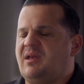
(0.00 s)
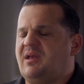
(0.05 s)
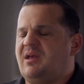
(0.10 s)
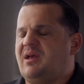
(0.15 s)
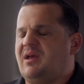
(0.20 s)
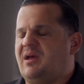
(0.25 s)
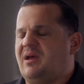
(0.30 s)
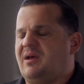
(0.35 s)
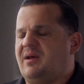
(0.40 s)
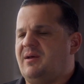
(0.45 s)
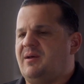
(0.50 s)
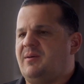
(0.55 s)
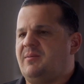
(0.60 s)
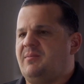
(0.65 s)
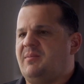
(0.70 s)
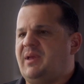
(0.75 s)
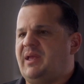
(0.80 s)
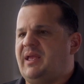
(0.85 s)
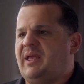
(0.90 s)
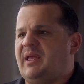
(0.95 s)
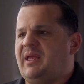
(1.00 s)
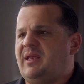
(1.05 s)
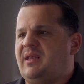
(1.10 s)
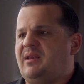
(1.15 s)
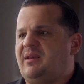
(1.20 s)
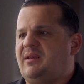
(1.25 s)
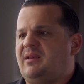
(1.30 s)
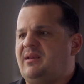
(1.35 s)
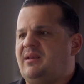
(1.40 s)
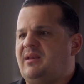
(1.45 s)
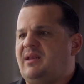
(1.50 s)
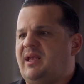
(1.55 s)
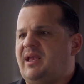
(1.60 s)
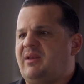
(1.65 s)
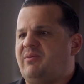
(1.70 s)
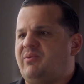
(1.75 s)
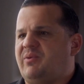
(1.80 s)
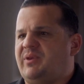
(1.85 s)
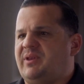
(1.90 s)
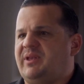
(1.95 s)

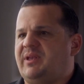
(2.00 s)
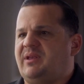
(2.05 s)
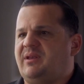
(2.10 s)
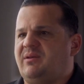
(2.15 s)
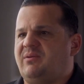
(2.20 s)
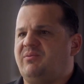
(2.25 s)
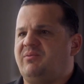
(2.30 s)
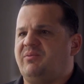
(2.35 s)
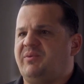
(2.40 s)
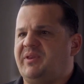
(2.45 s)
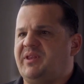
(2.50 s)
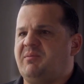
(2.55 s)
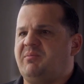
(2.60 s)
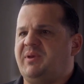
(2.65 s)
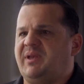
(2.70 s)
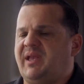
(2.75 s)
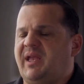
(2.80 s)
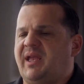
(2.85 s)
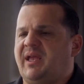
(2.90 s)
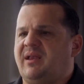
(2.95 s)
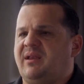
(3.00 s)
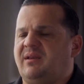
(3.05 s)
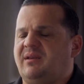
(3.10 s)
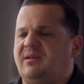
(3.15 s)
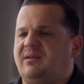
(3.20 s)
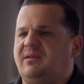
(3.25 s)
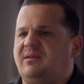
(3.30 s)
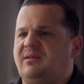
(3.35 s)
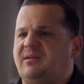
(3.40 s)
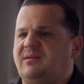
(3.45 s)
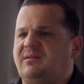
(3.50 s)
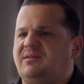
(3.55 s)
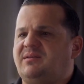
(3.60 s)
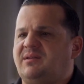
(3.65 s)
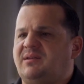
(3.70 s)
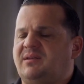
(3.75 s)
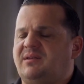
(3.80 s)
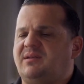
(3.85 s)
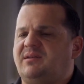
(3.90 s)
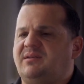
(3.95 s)
and really began
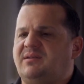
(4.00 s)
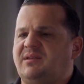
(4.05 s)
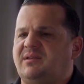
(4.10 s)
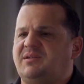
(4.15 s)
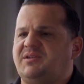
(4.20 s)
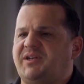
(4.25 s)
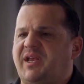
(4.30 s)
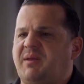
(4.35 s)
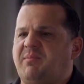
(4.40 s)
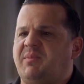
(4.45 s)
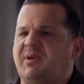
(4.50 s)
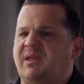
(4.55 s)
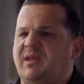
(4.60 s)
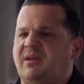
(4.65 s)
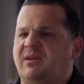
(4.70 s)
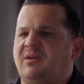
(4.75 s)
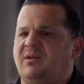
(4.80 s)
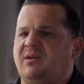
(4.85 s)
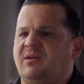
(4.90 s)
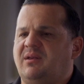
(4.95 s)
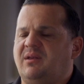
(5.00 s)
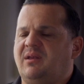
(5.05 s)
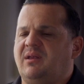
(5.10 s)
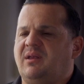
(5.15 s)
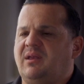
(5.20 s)
to shape me into